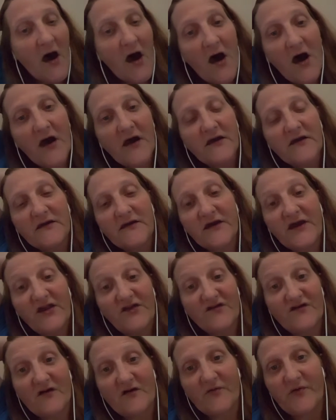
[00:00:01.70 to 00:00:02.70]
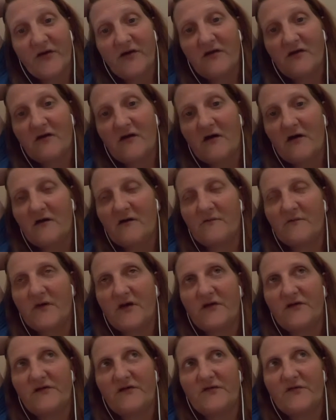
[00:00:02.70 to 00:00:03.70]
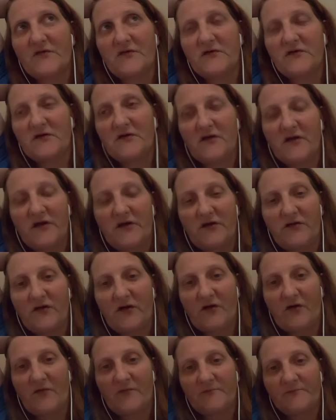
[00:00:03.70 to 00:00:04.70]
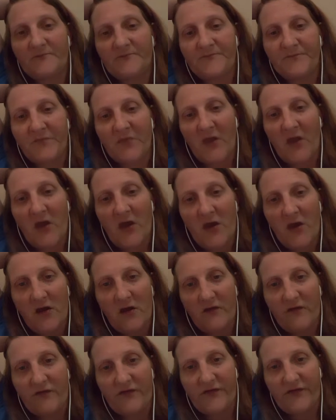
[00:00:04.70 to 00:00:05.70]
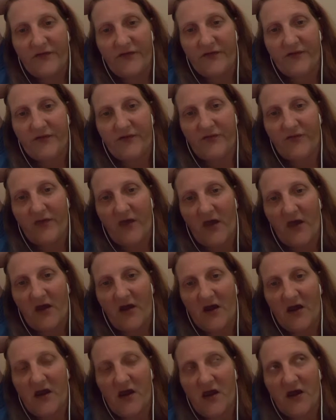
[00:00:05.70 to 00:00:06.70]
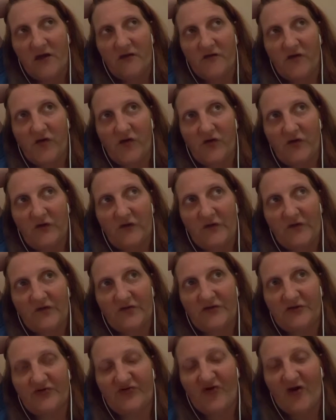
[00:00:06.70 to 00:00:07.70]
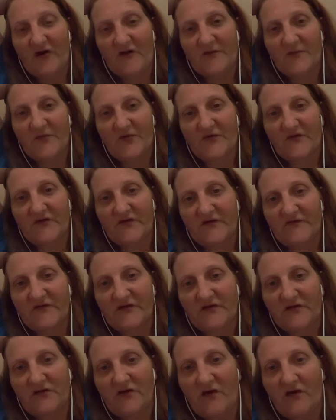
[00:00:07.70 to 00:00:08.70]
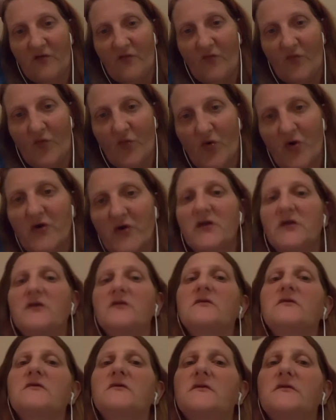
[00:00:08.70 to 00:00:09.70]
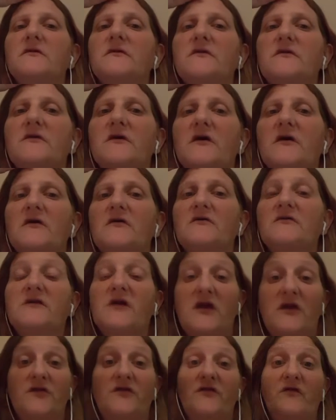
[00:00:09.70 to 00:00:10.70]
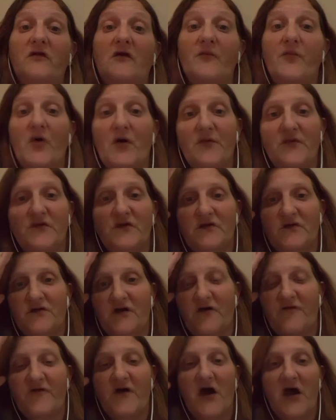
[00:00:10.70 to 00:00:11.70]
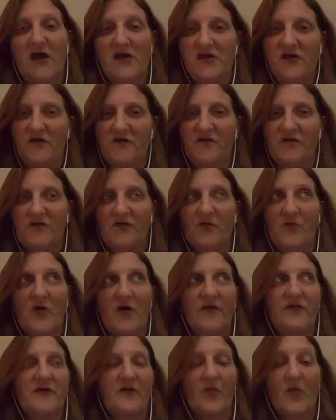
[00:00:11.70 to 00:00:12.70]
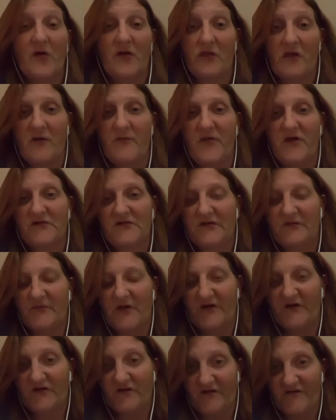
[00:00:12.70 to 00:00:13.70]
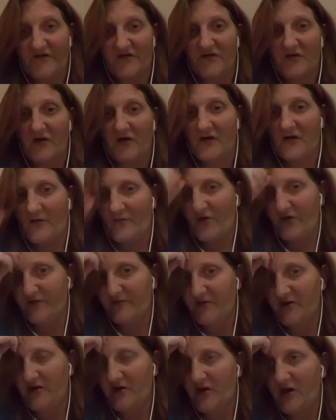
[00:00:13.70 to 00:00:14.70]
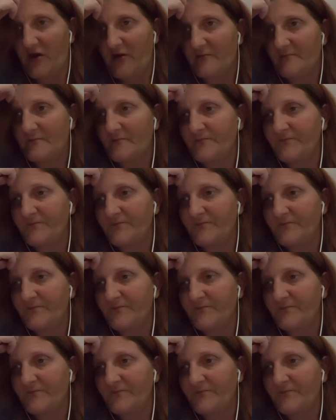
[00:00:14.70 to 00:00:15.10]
Hi, it's Shelby. Um, I just wanted to let you know that I had to use the transport service that wouldn't that takes you to appointments and stuff. I had to use the one that wouldn't let me my service dog come with me today,